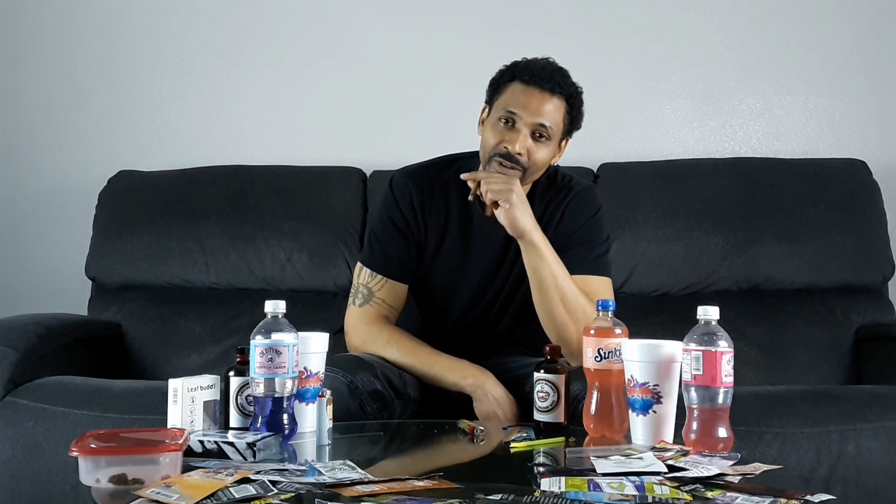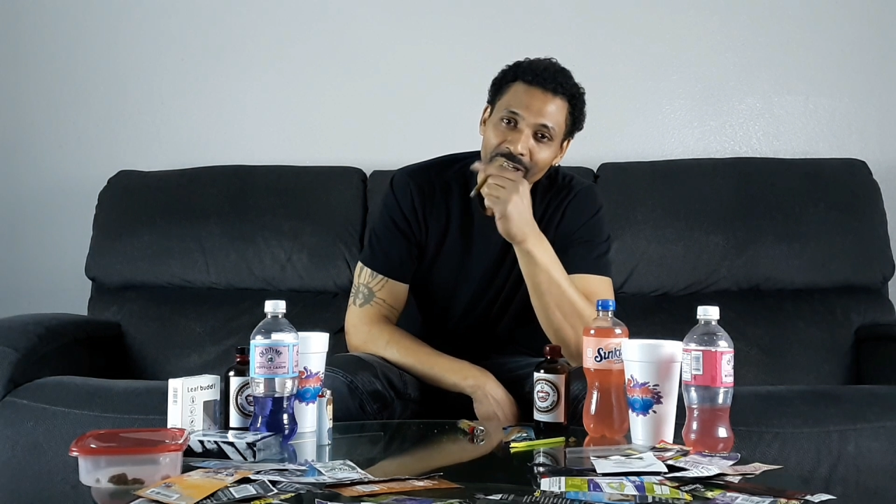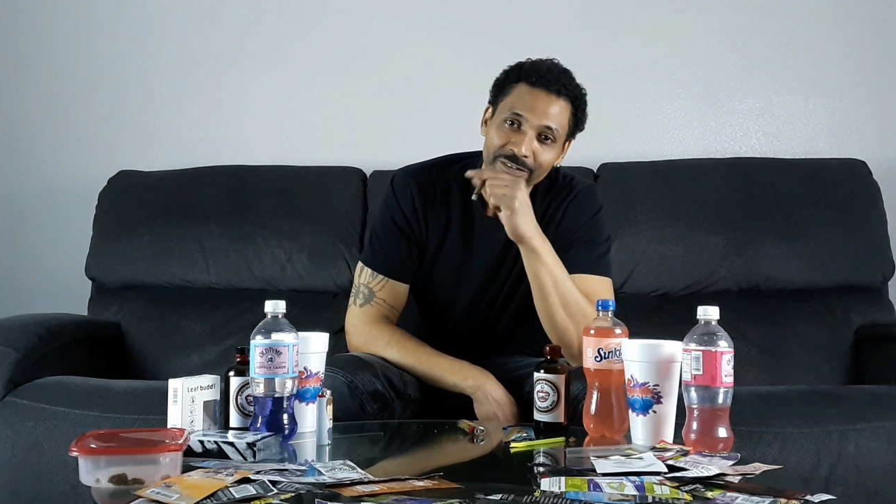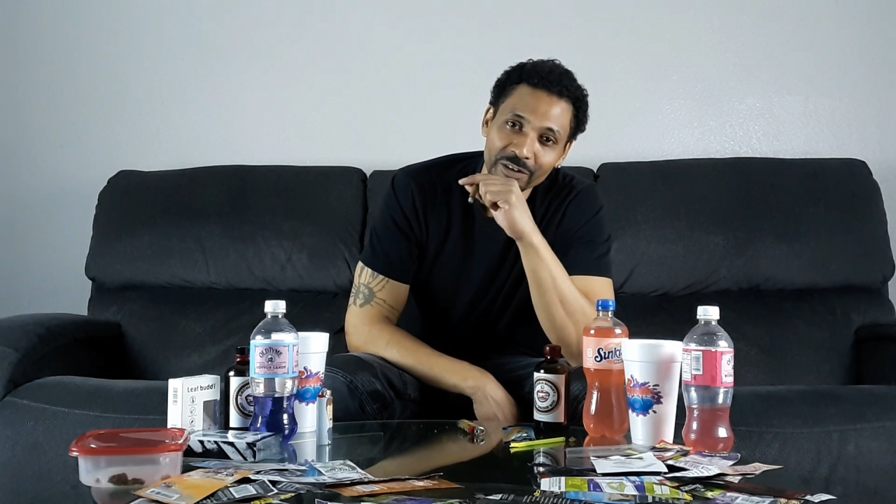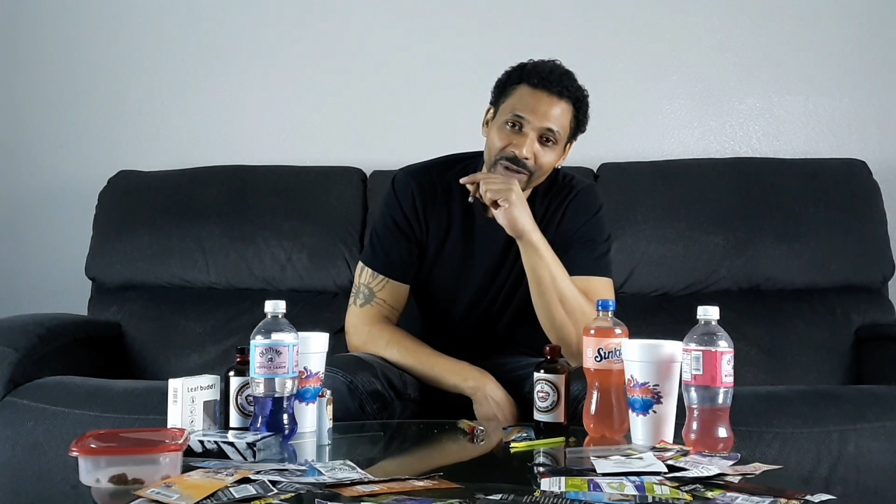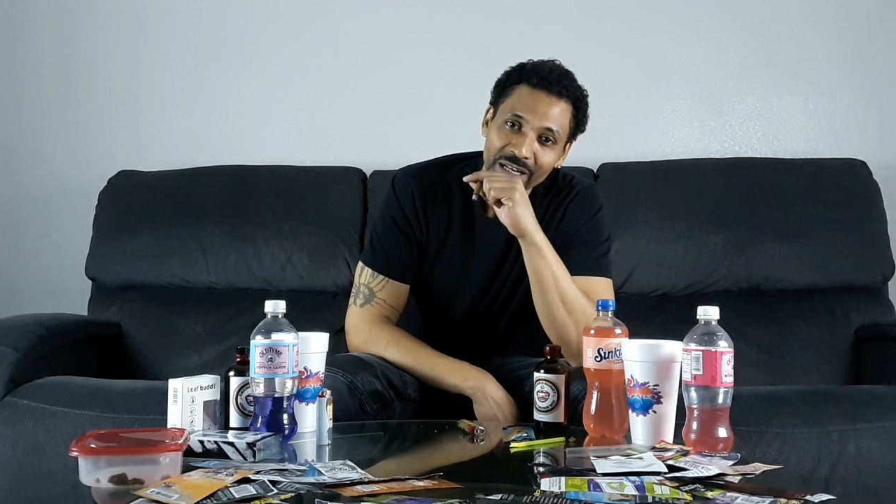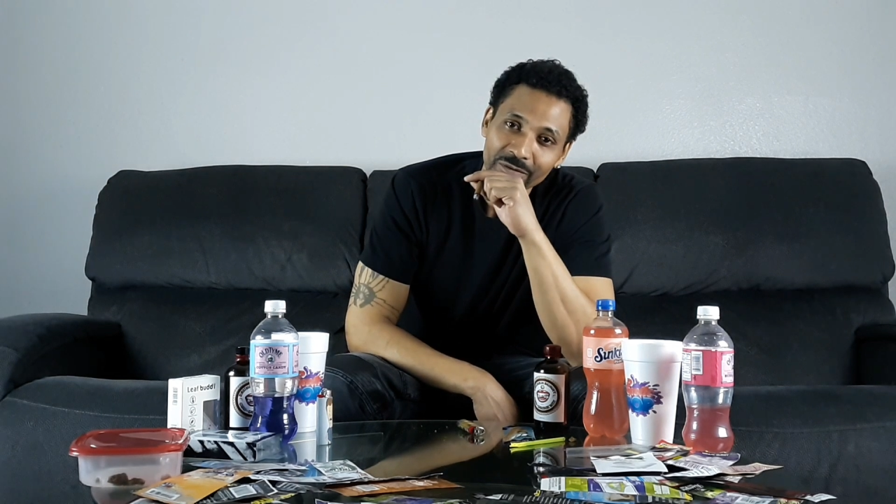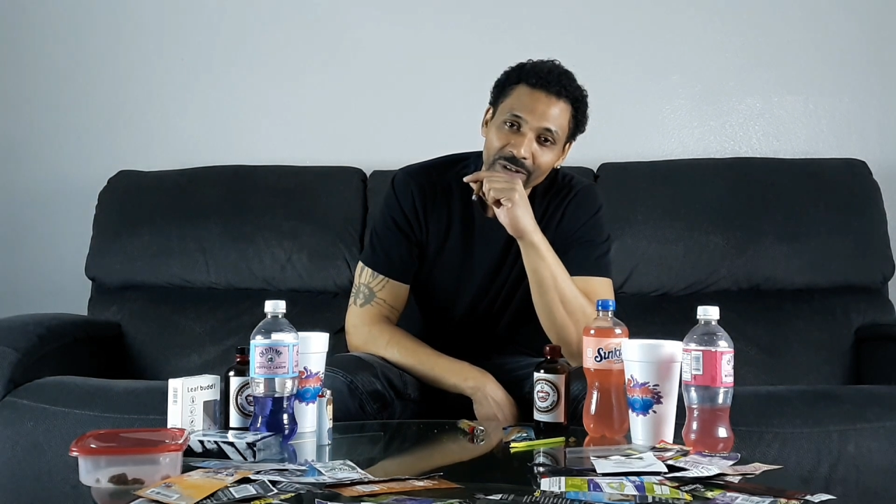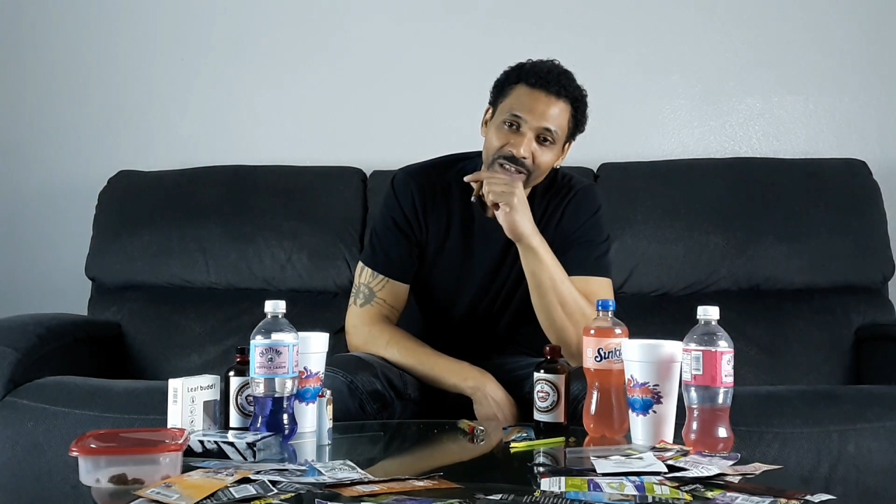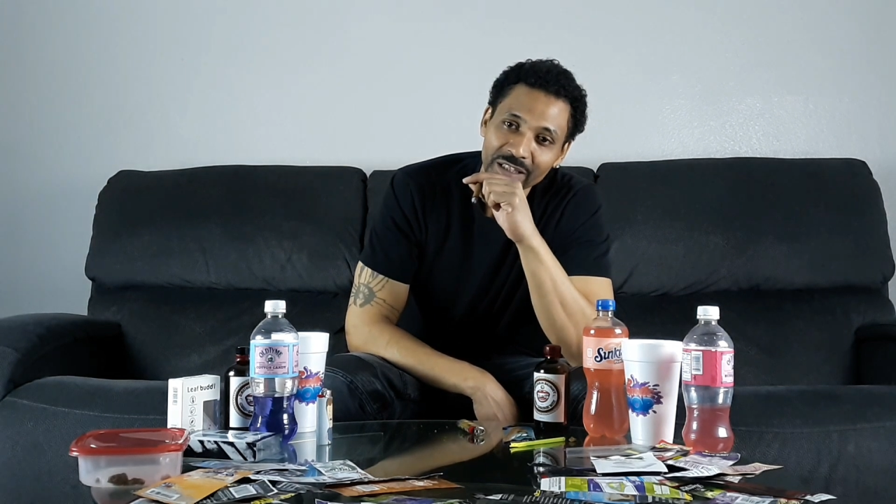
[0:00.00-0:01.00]
if you ain't
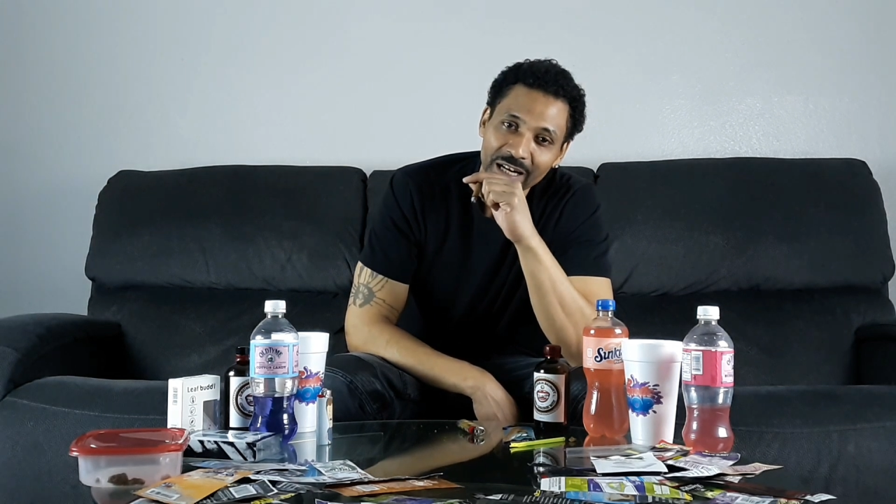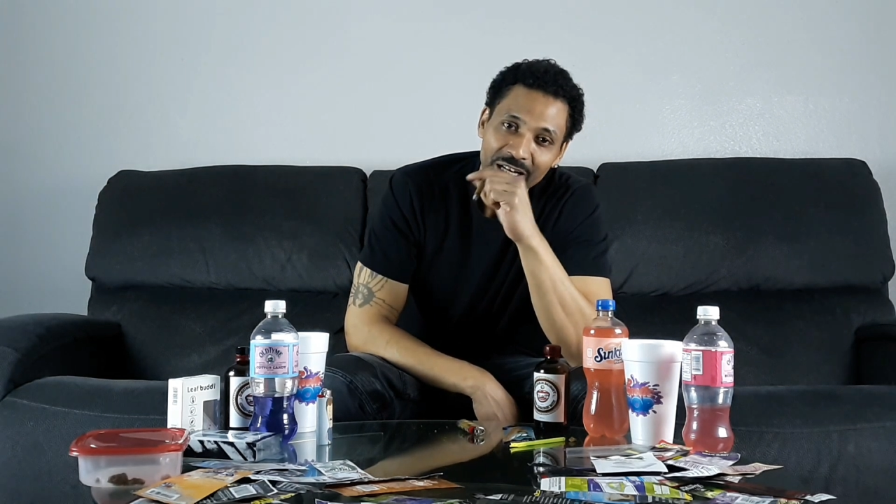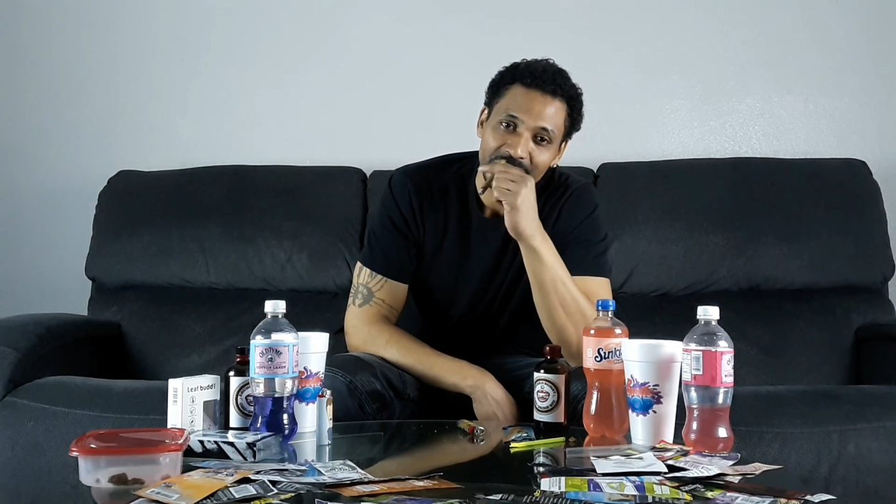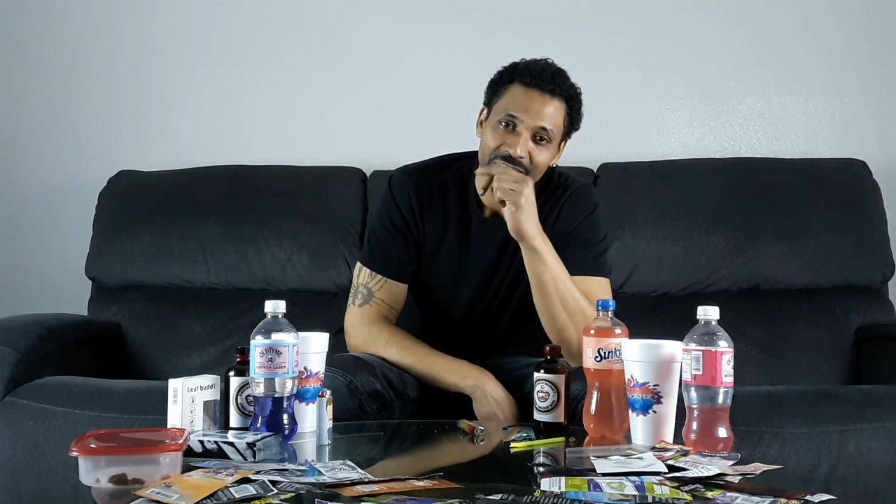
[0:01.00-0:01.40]
really got it,